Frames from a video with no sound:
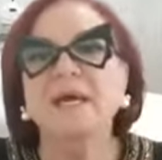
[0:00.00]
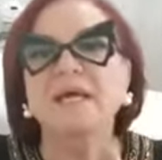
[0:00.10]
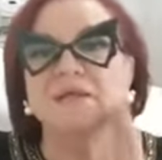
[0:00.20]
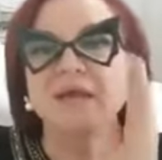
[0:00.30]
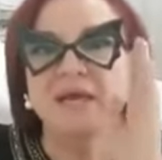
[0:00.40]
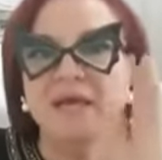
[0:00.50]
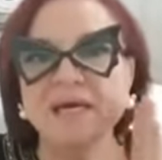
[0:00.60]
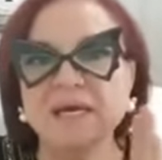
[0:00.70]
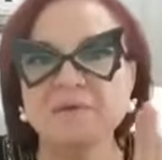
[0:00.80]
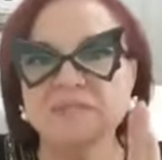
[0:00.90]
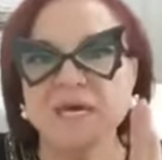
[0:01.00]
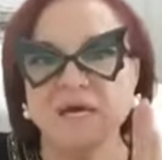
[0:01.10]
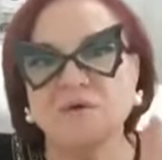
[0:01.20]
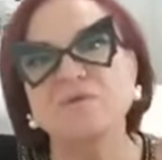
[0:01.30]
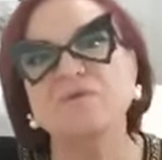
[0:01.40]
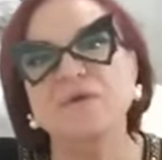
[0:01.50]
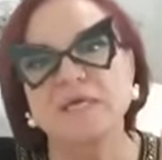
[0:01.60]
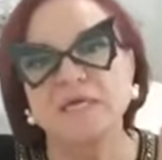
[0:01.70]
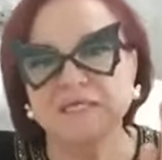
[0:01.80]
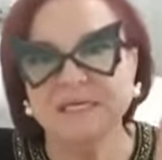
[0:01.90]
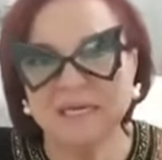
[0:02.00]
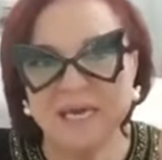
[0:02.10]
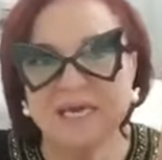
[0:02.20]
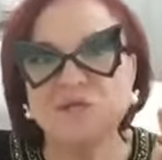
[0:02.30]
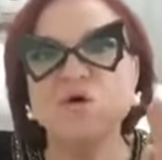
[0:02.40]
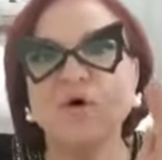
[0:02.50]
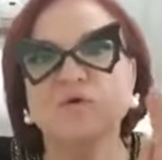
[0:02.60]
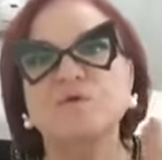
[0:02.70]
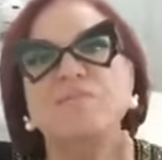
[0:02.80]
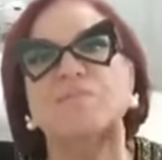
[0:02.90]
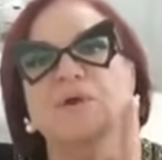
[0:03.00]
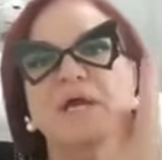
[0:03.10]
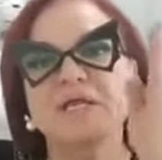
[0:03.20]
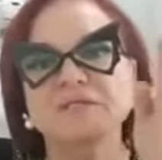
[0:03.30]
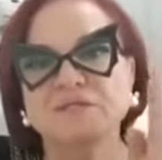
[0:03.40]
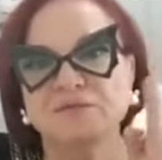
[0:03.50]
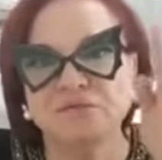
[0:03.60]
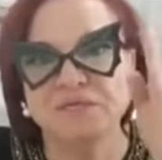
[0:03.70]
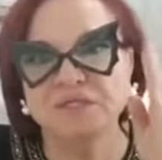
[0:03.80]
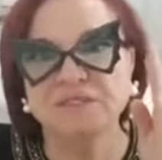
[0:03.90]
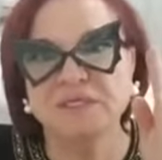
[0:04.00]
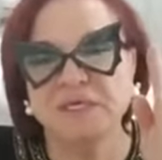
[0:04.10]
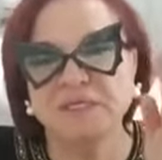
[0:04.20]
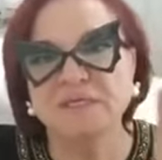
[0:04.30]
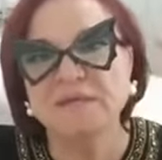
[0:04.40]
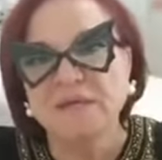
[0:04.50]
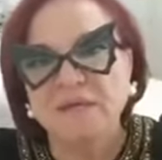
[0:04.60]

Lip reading: and the hair comes out, it cannot break through the skin,